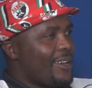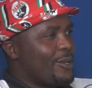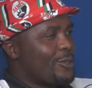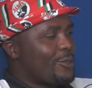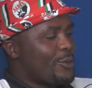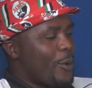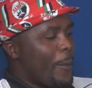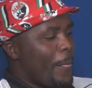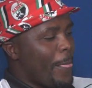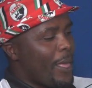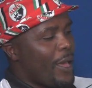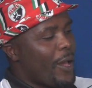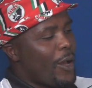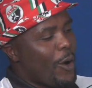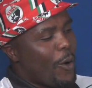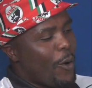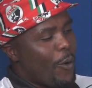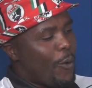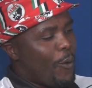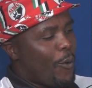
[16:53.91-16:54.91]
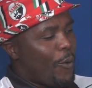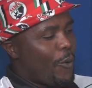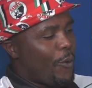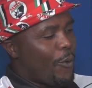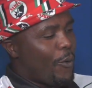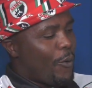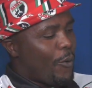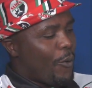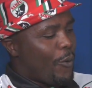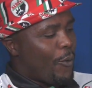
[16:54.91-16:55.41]
So
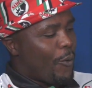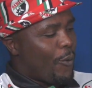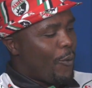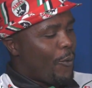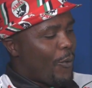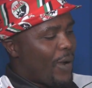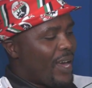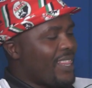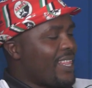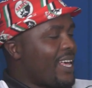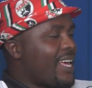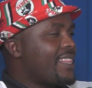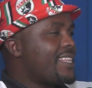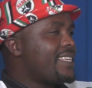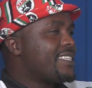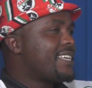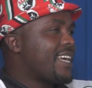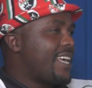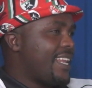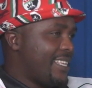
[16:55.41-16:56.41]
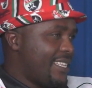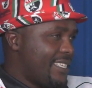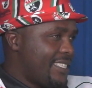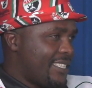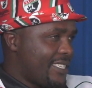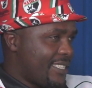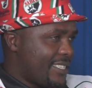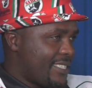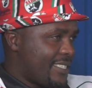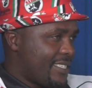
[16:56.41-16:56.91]
what are the
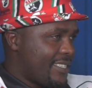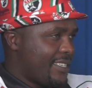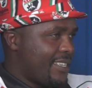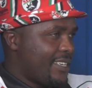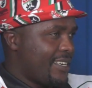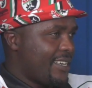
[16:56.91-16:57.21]
challenges